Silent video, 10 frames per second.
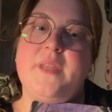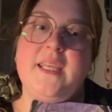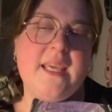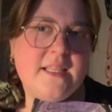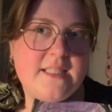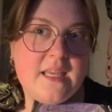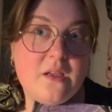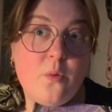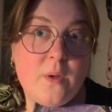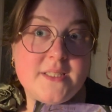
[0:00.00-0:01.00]
they get
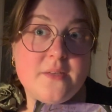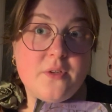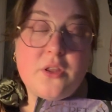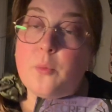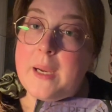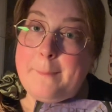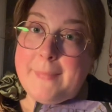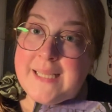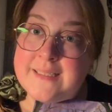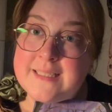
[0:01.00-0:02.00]
together once every three
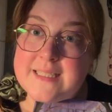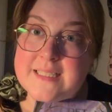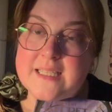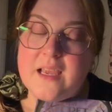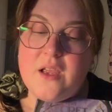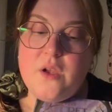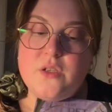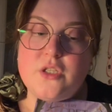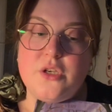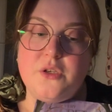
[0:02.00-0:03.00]
months
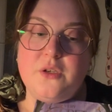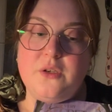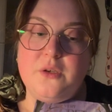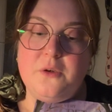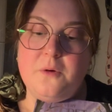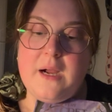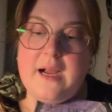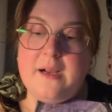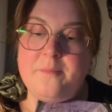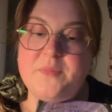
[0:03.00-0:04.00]
to
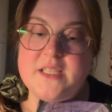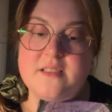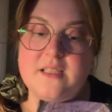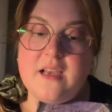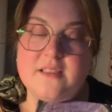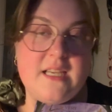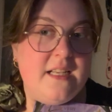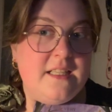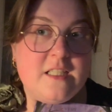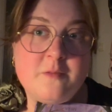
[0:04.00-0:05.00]
um, discuss
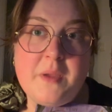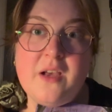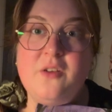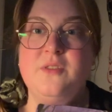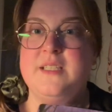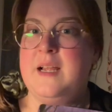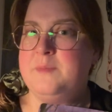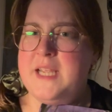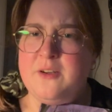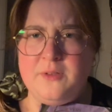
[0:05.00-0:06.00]
any spells and
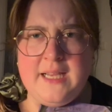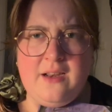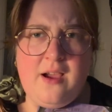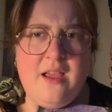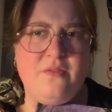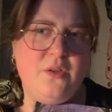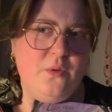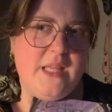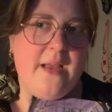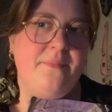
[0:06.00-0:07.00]
update on their life and all
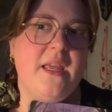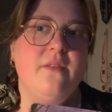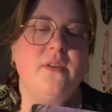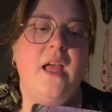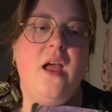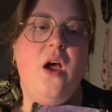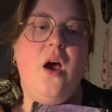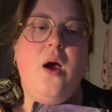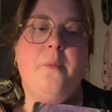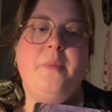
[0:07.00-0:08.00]
that. They've
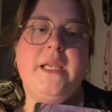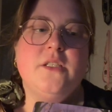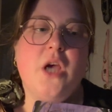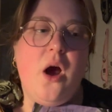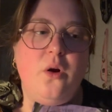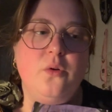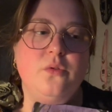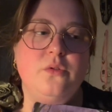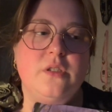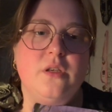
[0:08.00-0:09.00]
been
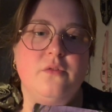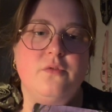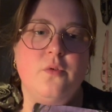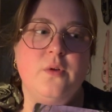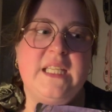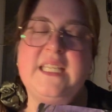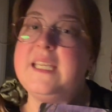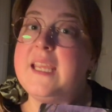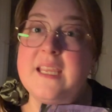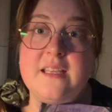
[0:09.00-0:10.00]
told for
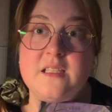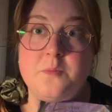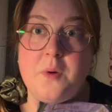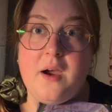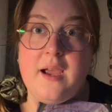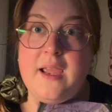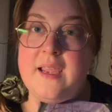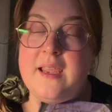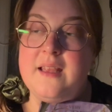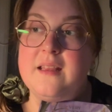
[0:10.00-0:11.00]
years
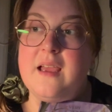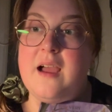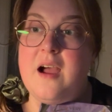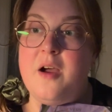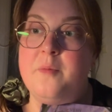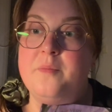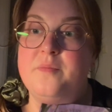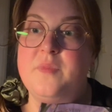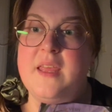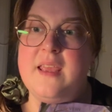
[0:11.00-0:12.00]
by
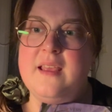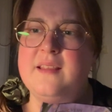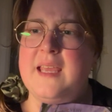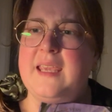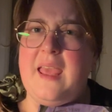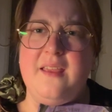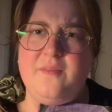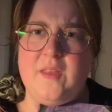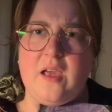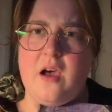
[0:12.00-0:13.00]
um, their like head
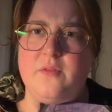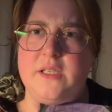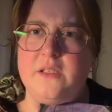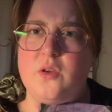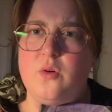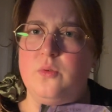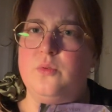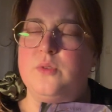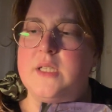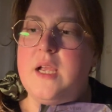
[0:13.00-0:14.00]
of the coven
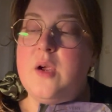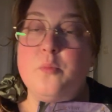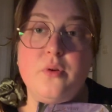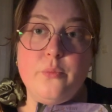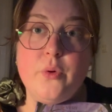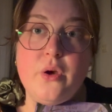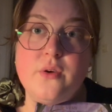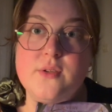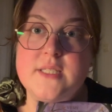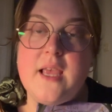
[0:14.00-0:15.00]
called
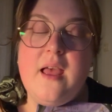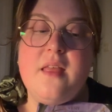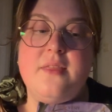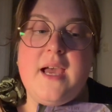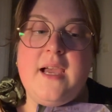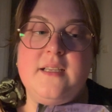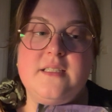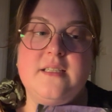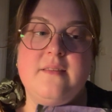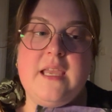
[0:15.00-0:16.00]
Primrose
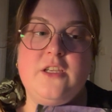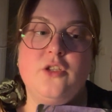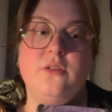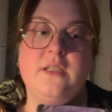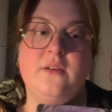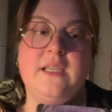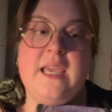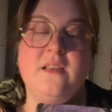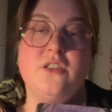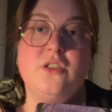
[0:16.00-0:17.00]
that they should not
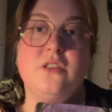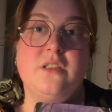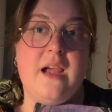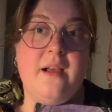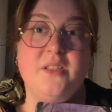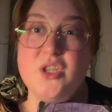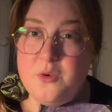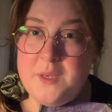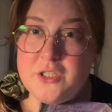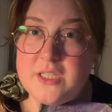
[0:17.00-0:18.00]
get uh, too
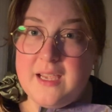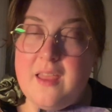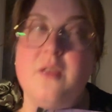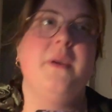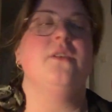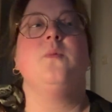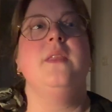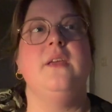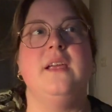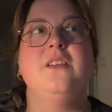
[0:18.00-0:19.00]
much together because when
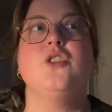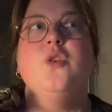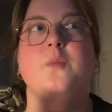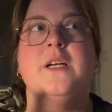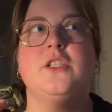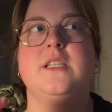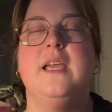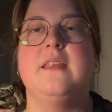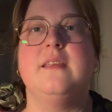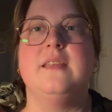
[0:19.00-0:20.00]
they're too much
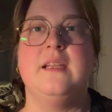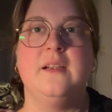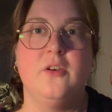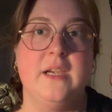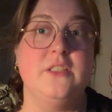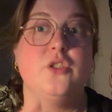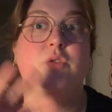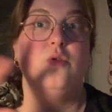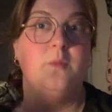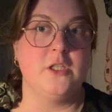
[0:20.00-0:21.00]
together then it creates
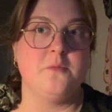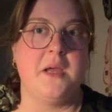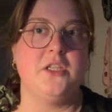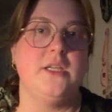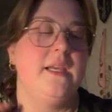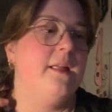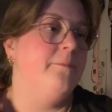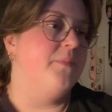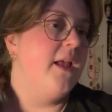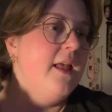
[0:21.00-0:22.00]
too much magic
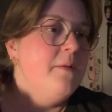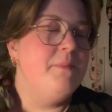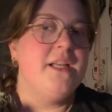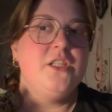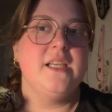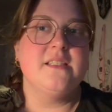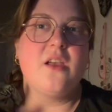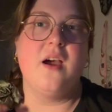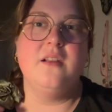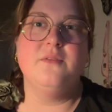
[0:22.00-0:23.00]
and magic is
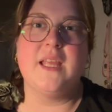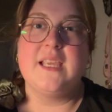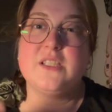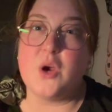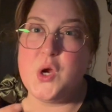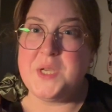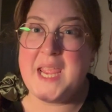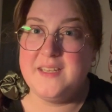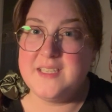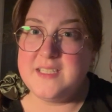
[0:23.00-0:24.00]
kind of like its own
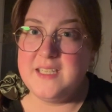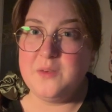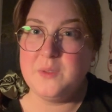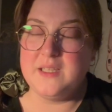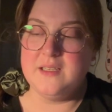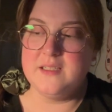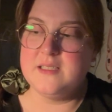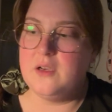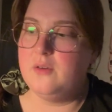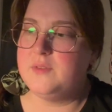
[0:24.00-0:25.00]
entity within
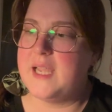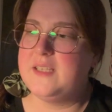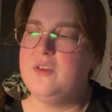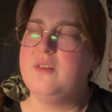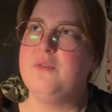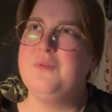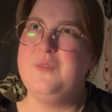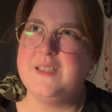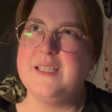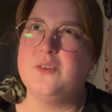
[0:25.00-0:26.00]
itself like not a
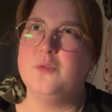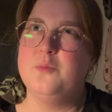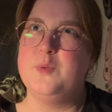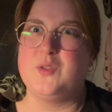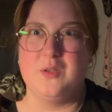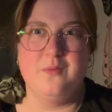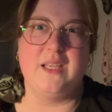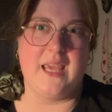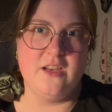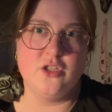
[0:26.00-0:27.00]
physical
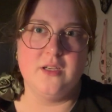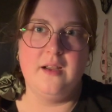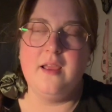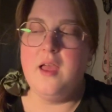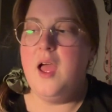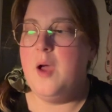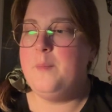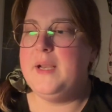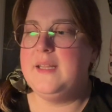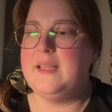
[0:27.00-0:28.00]
personification
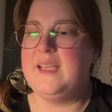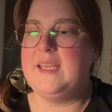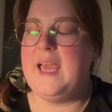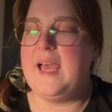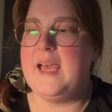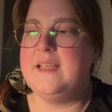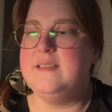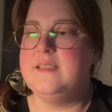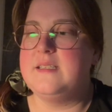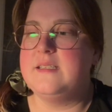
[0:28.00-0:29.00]
but it like
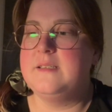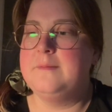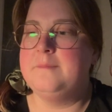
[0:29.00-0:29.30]
has